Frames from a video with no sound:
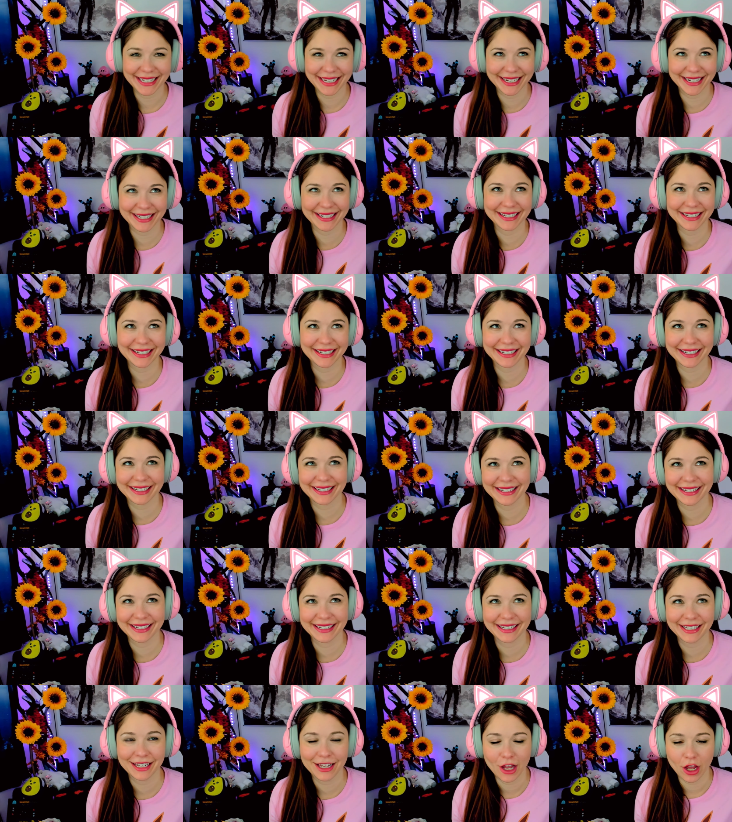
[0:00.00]

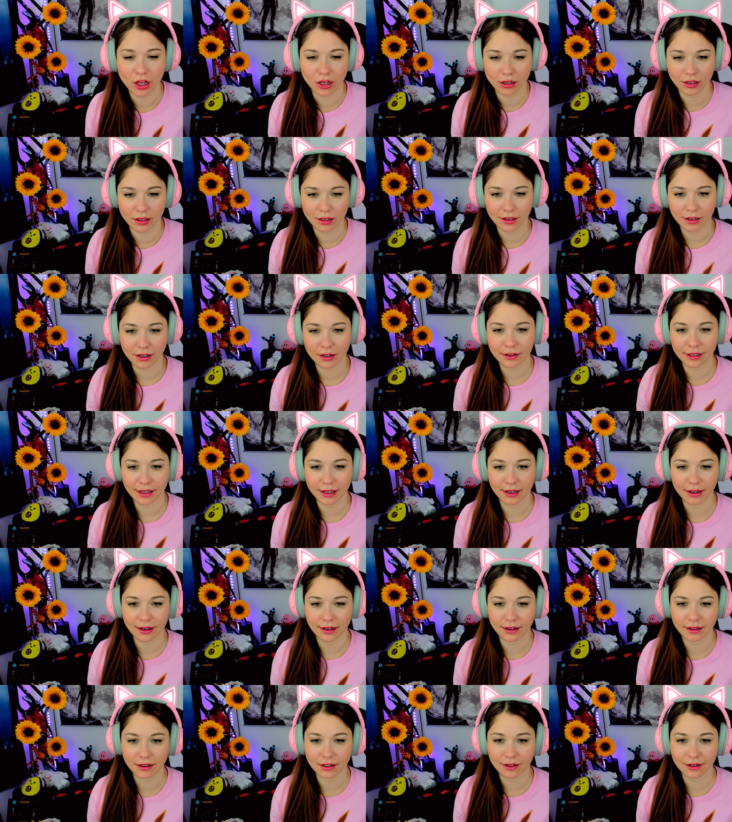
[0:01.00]
Woohoo! Oh
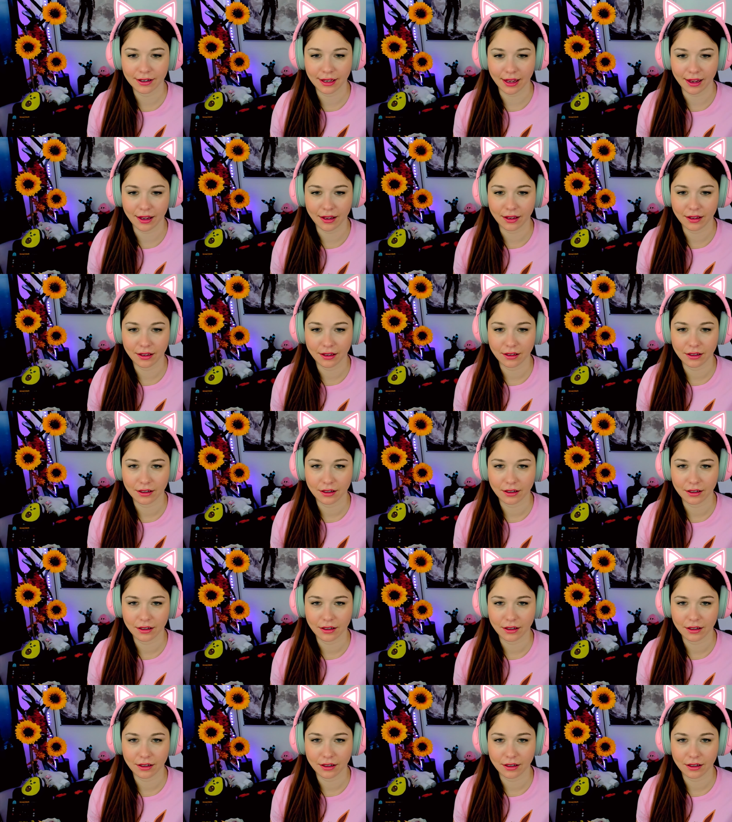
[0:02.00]
yeah, okay.